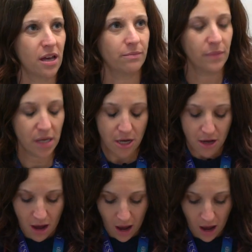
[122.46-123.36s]
them.
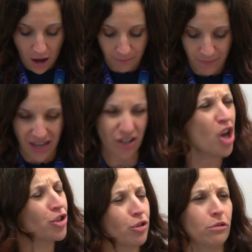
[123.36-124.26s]
And
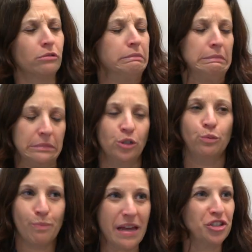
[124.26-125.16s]
also, you
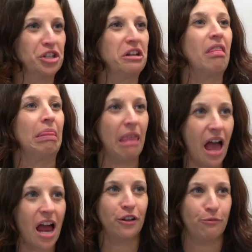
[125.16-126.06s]
mentioned a
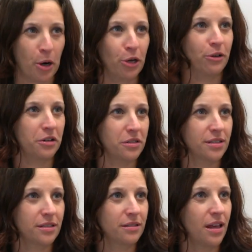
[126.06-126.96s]
lot of
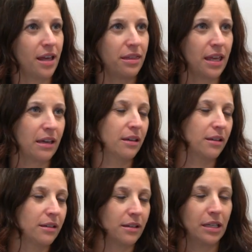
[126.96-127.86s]
partners. I think